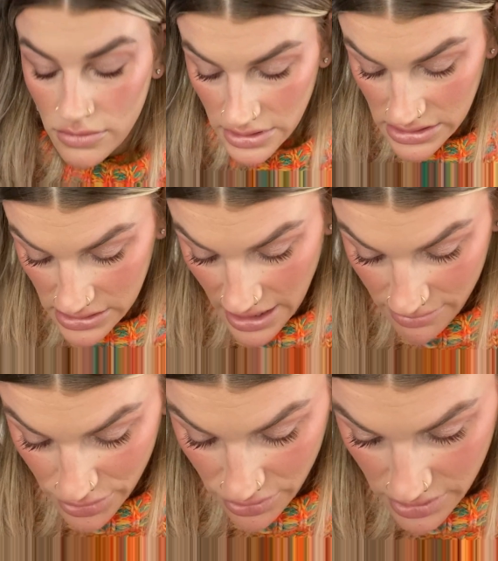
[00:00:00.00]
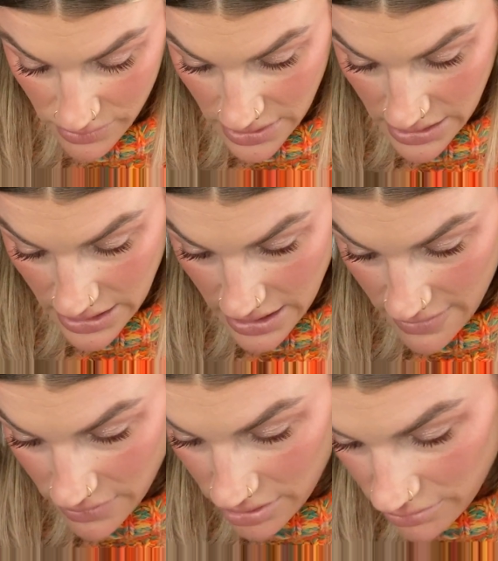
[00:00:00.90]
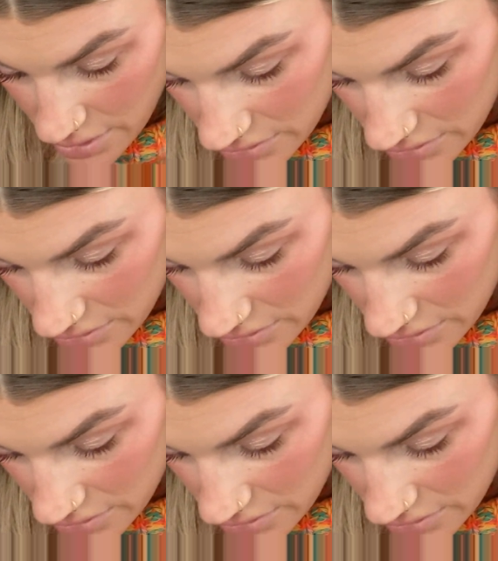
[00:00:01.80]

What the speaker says: Oh, this is that broken one that I never threw